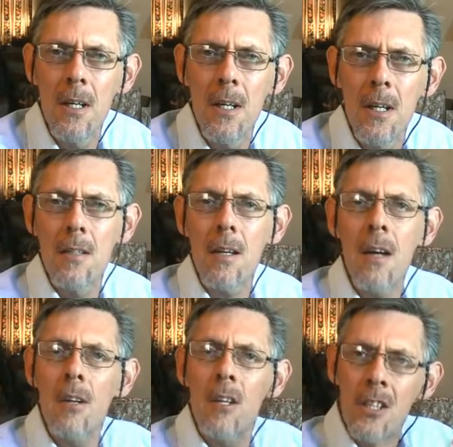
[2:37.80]
this
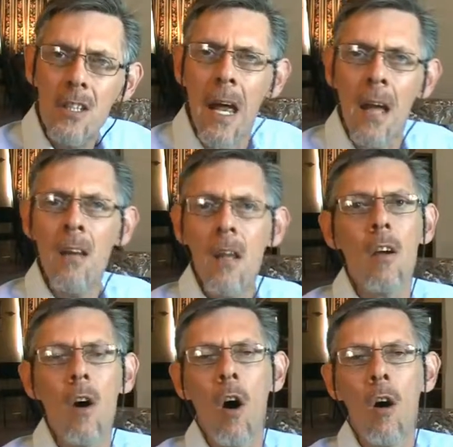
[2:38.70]

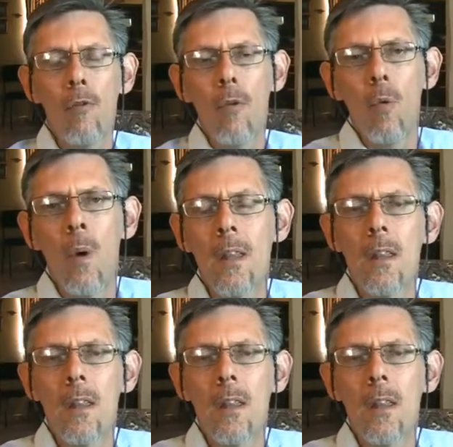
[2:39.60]
understanding of what